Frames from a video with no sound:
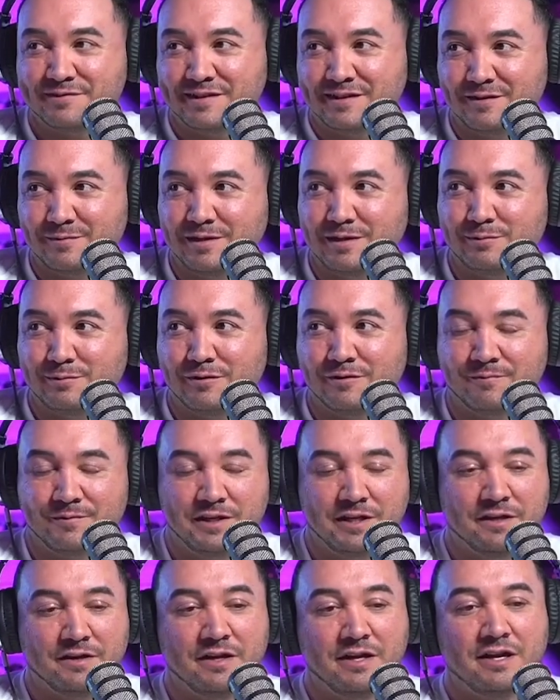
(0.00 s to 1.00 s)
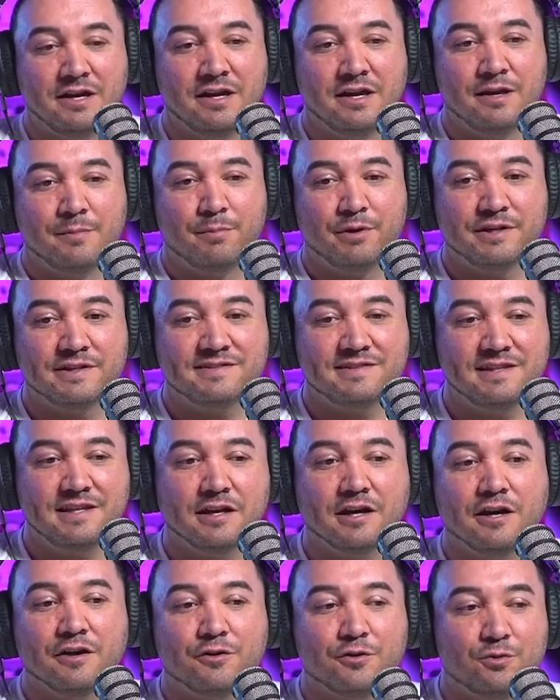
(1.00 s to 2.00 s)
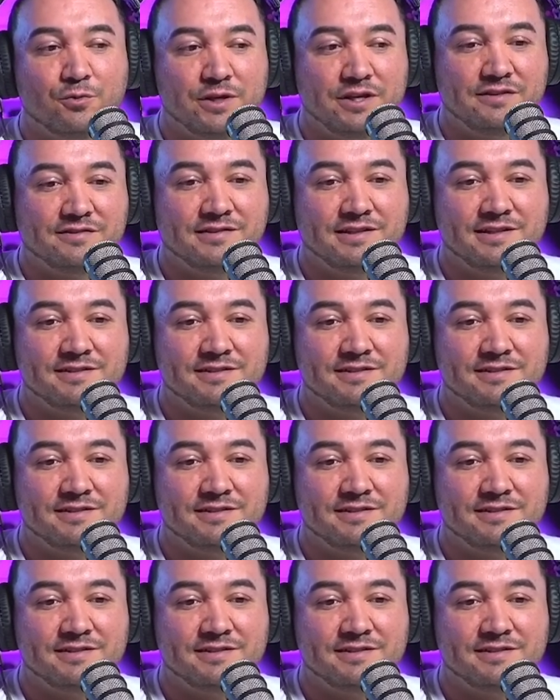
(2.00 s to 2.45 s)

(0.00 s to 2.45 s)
of the people, you know, but it's the other weeks.